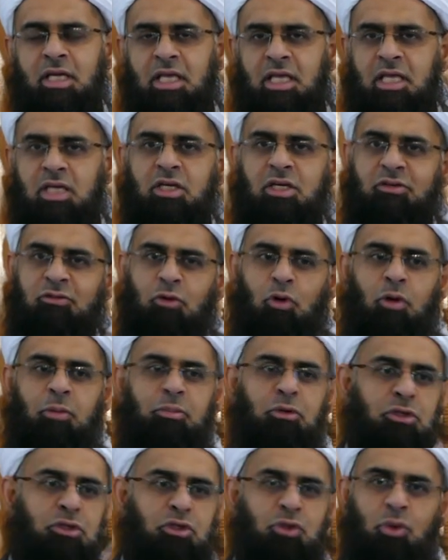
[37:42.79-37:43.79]
He could have all
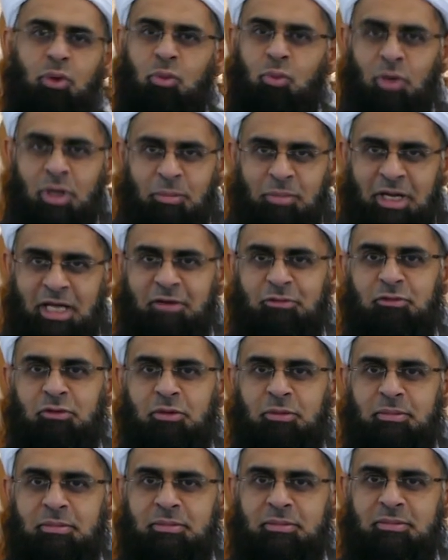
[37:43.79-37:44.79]
put you on one
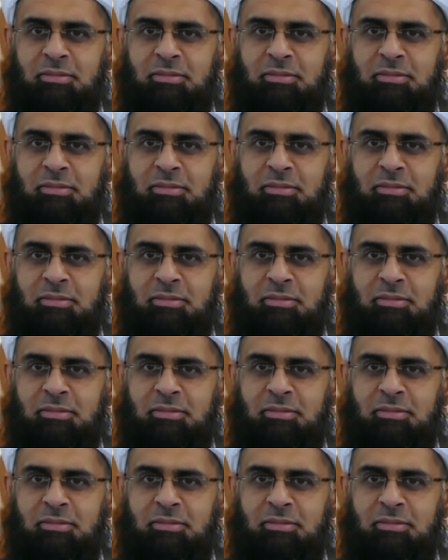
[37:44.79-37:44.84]
platform.